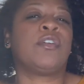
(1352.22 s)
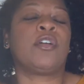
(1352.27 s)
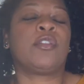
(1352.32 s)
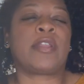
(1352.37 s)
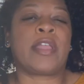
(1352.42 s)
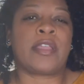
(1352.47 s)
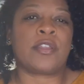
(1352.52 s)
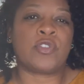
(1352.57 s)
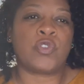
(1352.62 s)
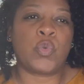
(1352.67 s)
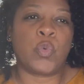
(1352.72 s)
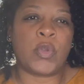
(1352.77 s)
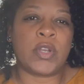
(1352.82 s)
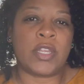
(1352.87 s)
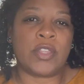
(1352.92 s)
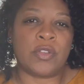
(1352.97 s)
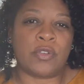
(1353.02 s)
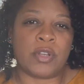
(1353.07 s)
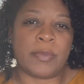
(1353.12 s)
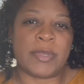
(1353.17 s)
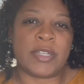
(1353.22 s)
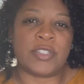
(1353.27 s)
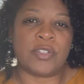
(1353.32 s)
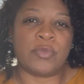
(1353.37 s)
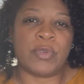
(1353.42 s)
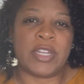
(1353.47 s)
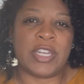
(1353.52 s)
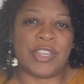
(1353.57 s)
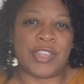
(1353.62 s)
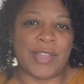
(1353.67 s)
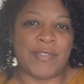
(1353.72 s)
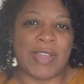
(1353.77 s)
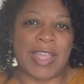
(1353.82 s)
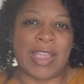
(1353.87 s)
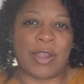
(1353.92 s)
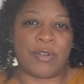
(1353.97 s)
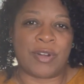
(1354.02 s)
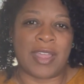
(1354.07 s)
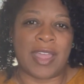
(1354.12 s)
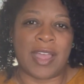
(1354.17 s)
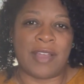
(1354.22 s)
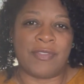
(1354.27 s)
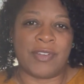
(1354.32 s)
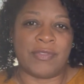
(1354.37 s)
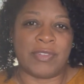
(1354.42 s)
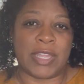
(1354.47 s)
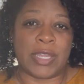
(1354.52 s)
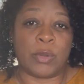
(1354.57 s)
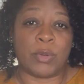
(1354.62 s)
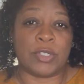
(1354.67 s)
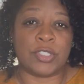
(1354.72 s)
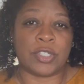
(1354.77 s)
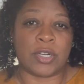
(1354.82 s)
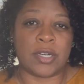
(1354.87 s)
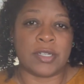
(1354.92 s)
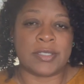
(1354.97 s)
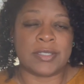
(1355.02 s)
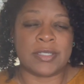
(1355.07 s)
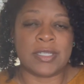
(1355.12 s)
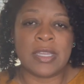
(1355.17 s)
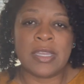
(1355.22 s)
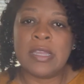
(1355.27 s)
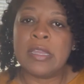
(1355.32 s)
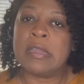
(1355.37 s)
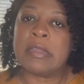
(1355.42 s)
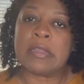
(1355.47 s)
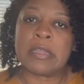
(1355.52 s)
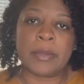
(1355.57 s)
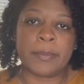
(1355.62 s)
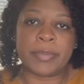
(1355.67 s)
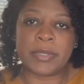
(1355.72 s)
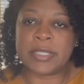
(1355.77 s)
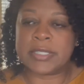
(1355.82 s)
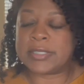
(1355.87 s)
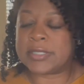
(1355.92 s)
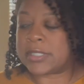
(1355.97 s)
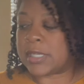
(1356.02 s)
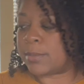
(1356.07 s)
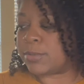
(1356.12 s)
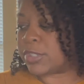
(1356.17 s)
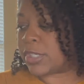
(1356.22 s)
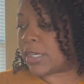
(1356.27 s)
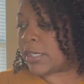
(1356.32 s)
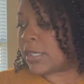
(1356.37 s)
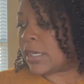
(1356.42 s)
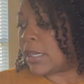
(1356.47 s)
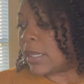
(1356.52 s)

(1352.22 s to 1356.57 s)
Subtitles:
like 20, 30 minutes of reading, you have an hour and a half of language arts, complete subject.